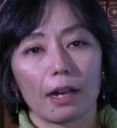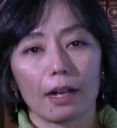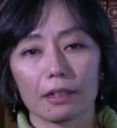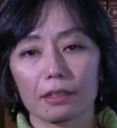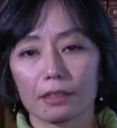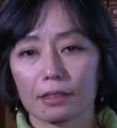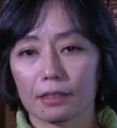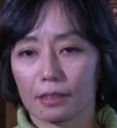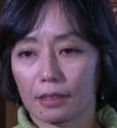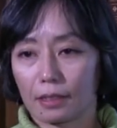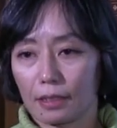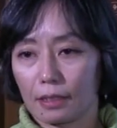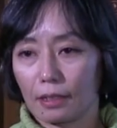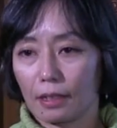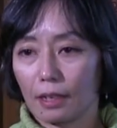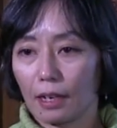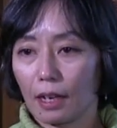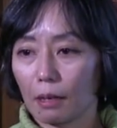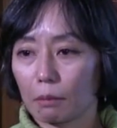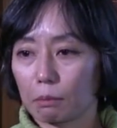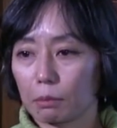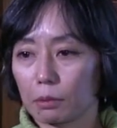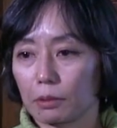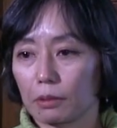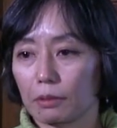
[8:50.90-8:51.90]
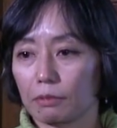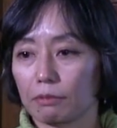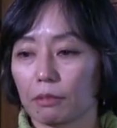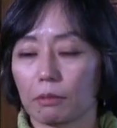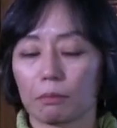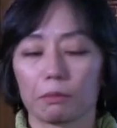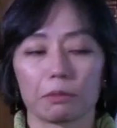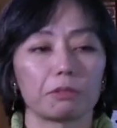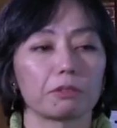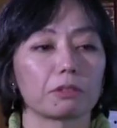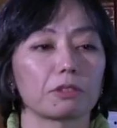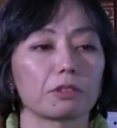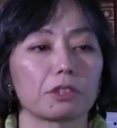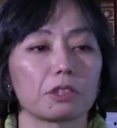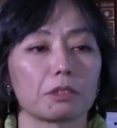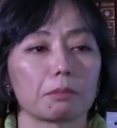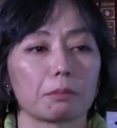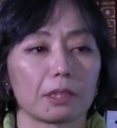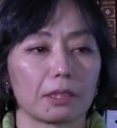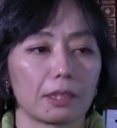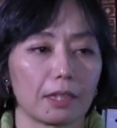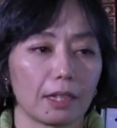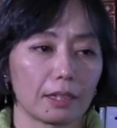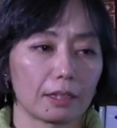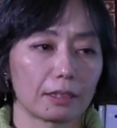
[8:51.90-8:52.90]
accident happened from
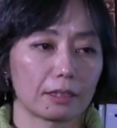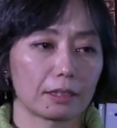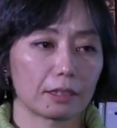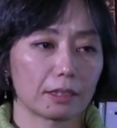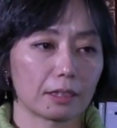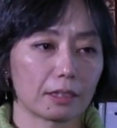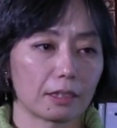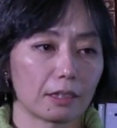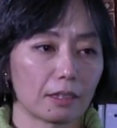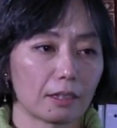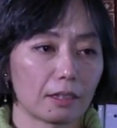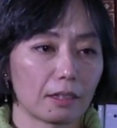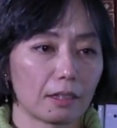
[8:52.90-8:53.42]
Fukushima Daiichi.